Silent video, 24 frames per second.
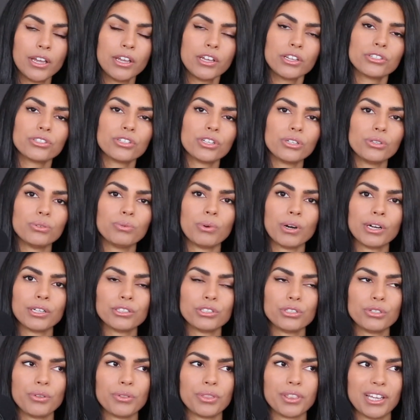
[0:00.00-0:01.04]
So you want
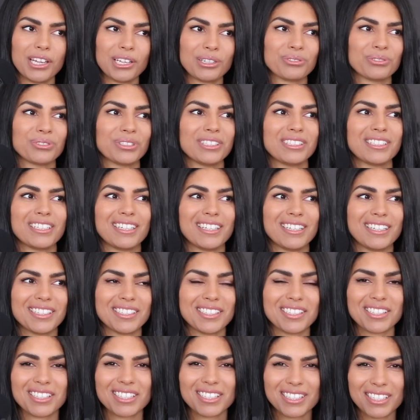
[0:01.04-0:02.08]
to think really
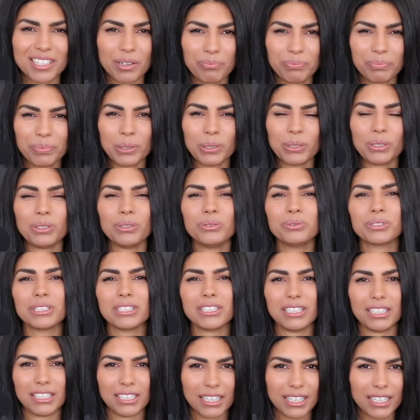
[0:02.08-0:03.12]
simple,
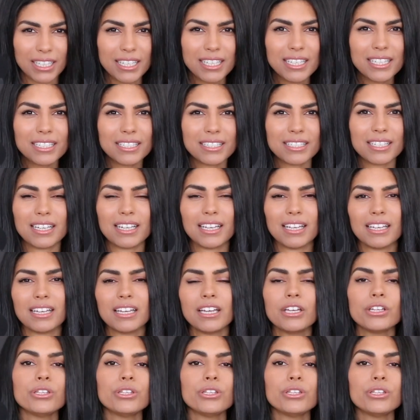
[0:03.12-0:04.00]
really easy.